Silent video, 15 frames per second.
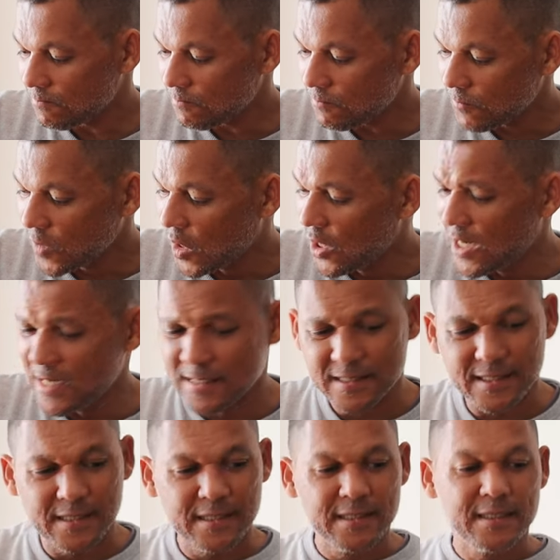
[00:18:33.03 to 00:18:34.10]
All right,
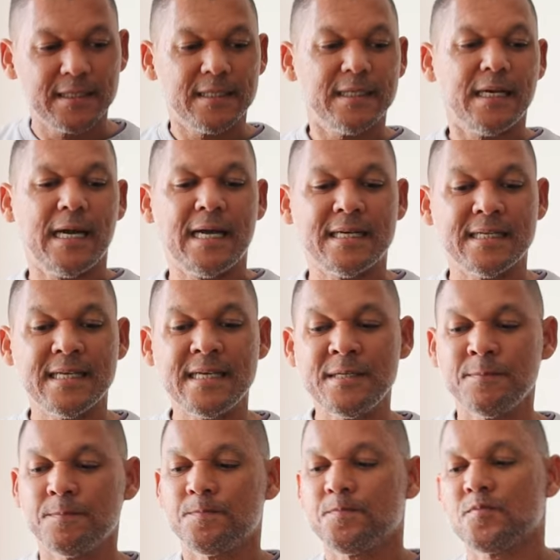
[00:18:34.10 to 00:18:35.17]
and
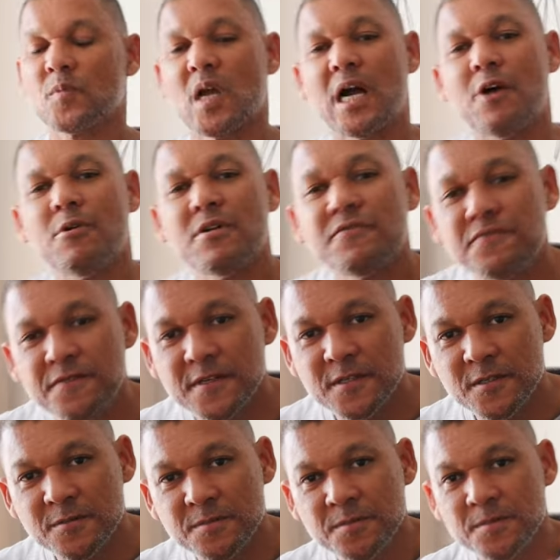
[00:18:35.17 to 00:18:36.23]
then how I
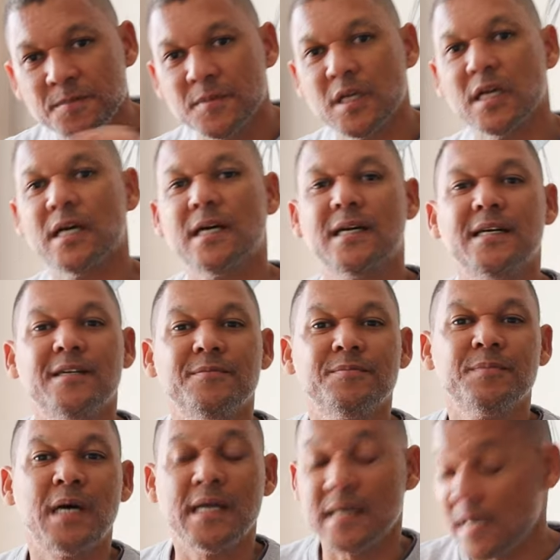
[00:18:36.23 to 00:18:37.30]
film
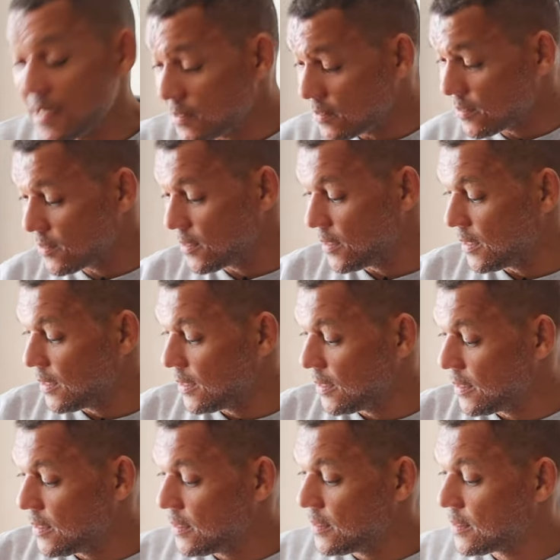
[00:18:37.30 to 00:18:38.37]
my runs
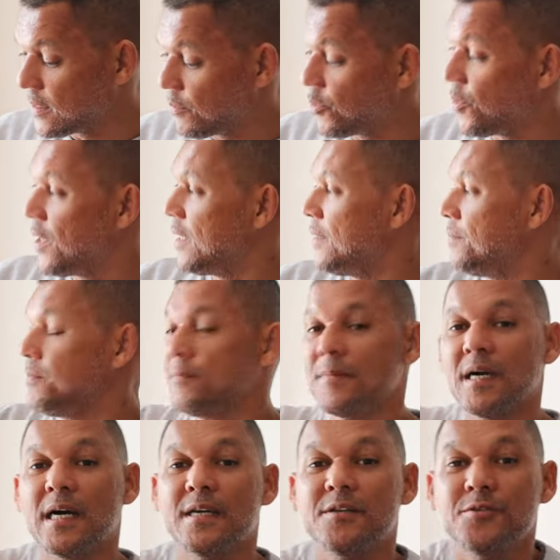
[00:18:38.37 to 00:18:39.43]
is, number one,
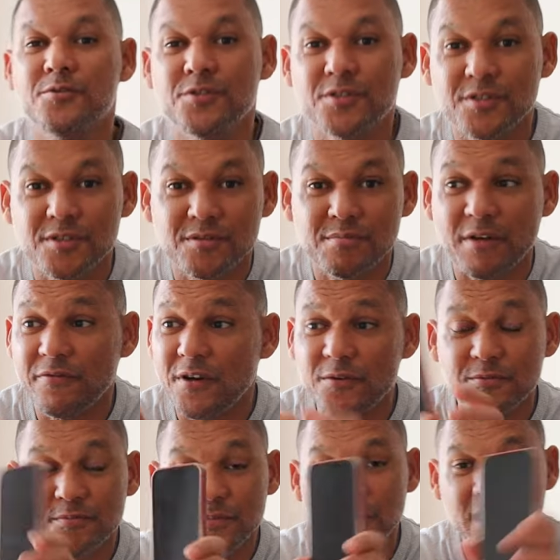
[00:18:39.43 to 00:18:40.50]
I use my
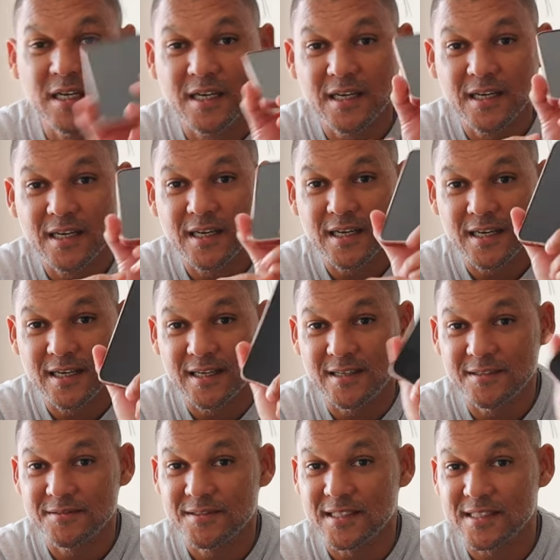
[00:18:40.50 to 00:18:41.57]
phone.
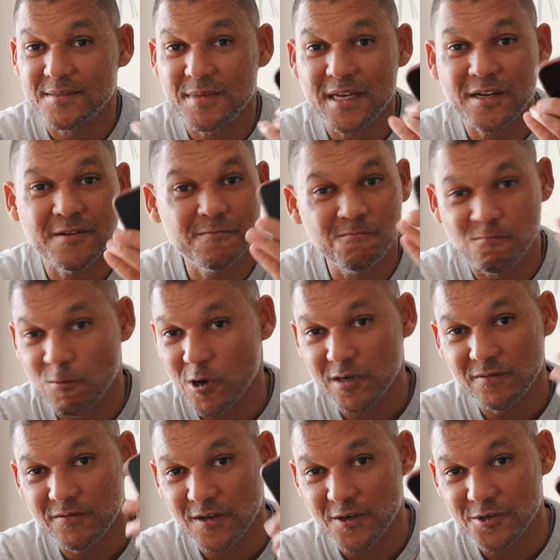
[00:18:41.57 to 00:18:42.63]
Doesn't matter
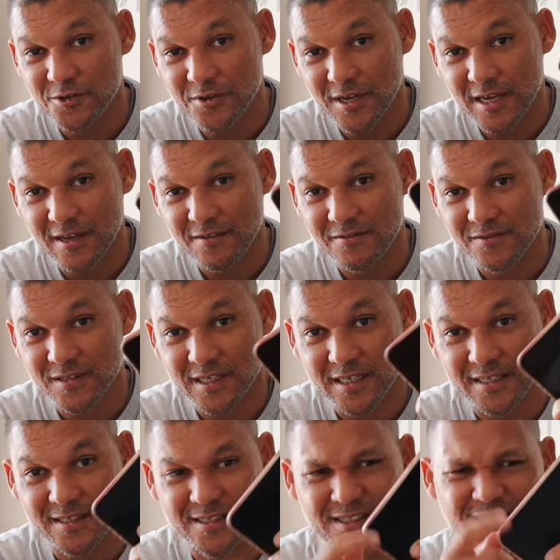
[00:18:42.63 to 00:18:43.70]
what phone you
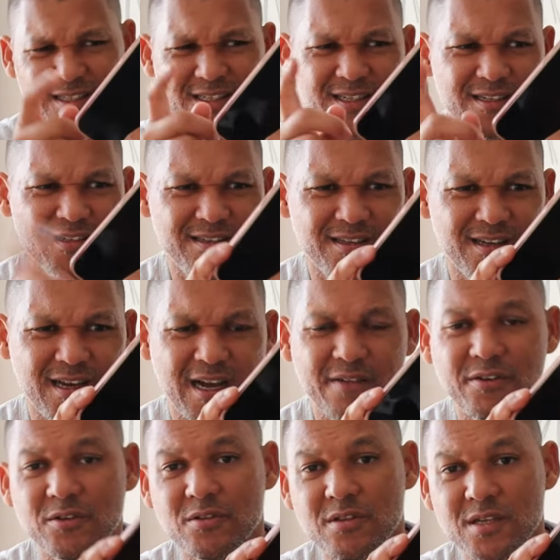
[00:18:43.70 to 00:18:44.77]
have. This is a
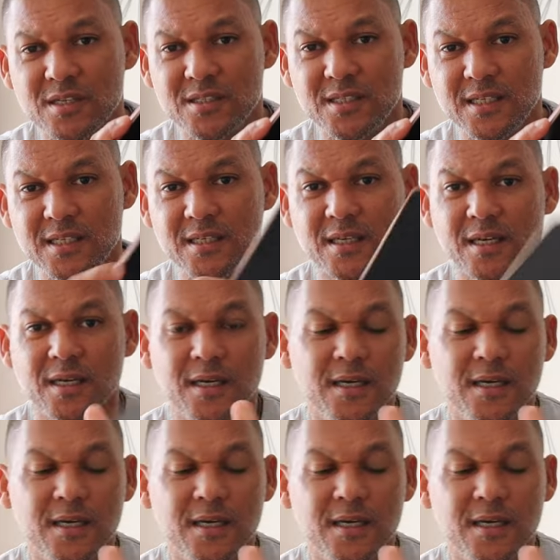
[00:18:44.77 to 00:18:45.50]
iPhone 13.